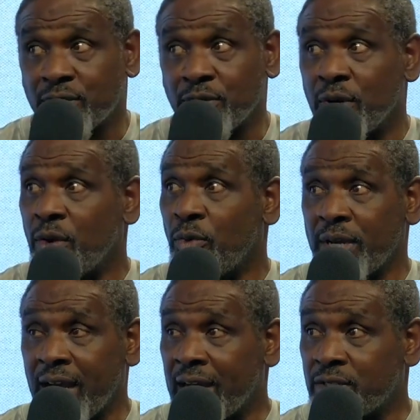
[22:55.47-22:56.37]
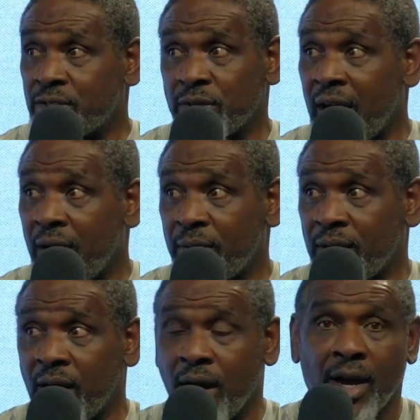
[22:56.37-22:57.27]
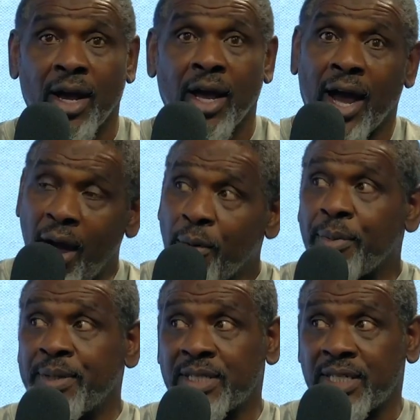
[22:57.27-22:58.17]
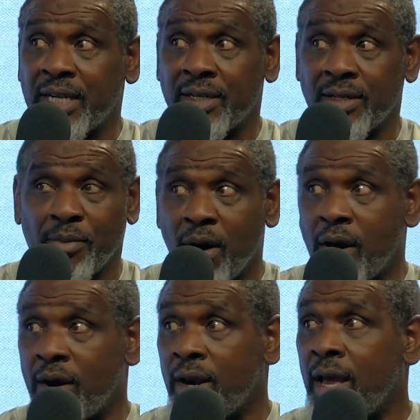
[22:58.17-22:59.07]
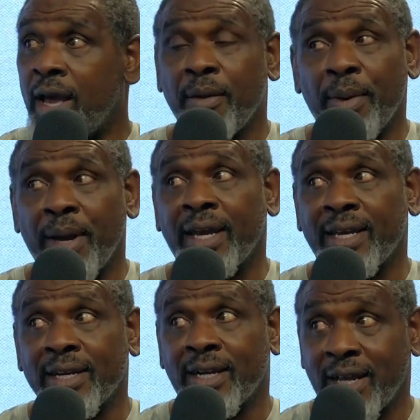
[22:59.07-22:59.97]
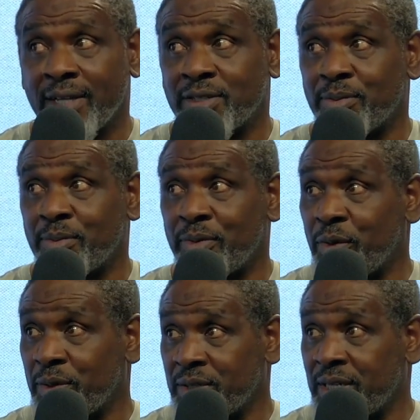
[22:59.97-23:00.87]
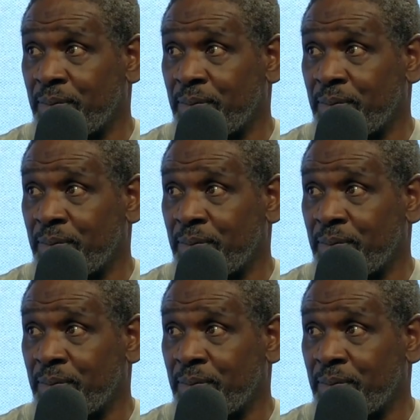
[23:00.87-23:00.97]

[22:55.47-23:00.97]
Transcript: you. We got you in high regard. I would have been saying Lamar, Hey, man, get an agent before this get